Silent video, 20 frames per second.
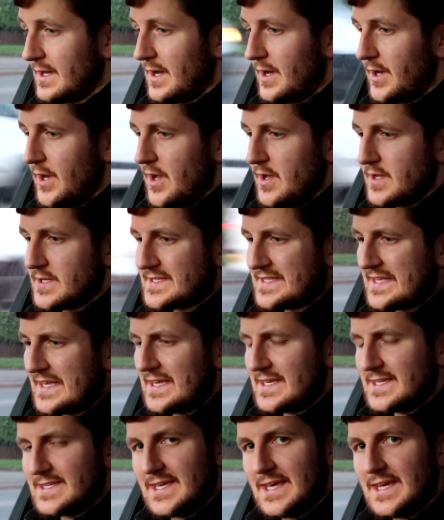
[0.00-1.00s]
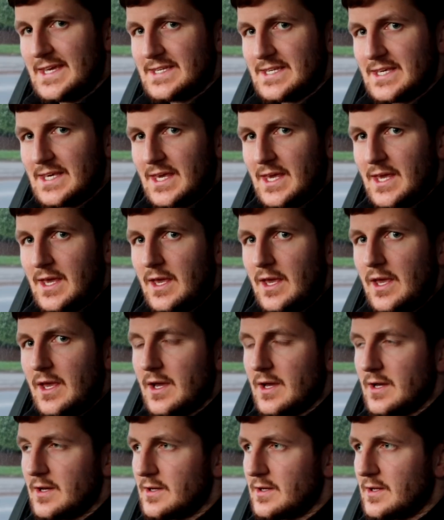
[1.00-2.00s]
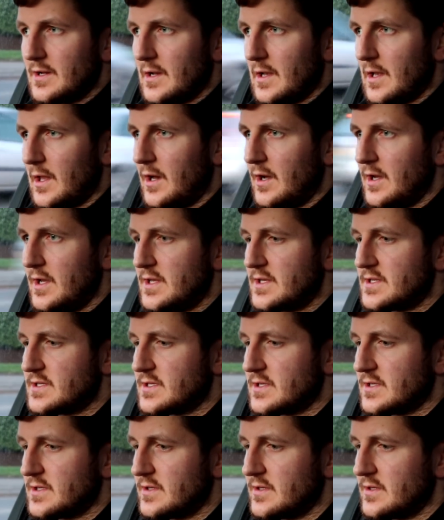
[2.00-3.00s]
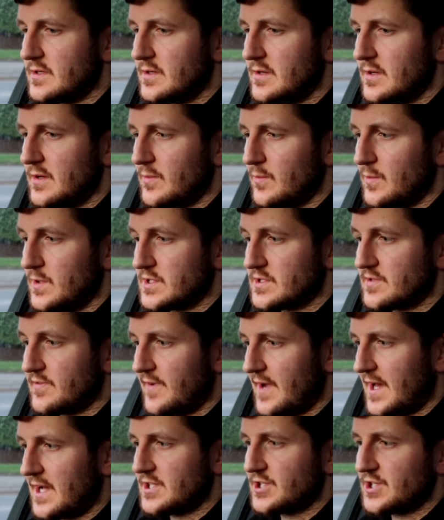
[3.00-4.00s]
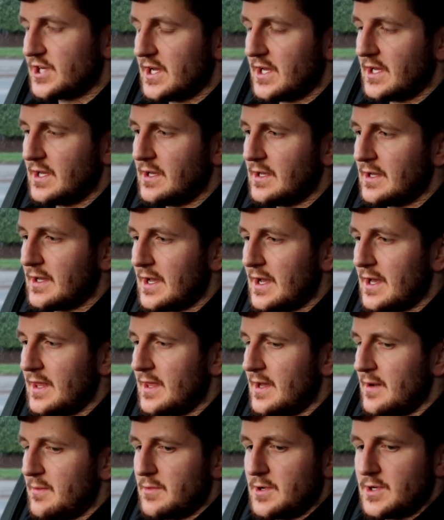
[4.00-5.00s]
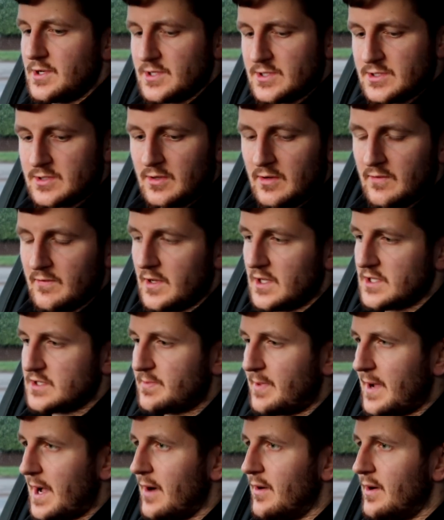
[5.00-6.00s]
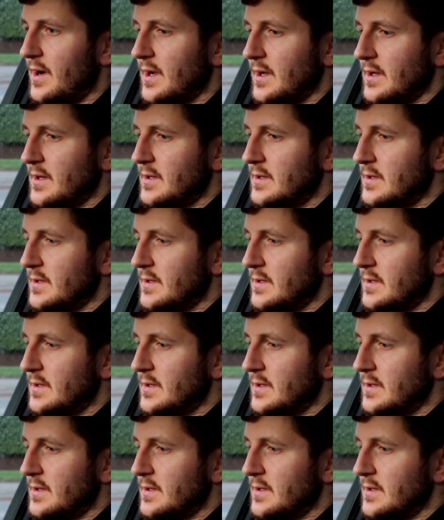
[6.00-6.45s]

I noticed the DDE light was flashing, and then we just sort of lost power.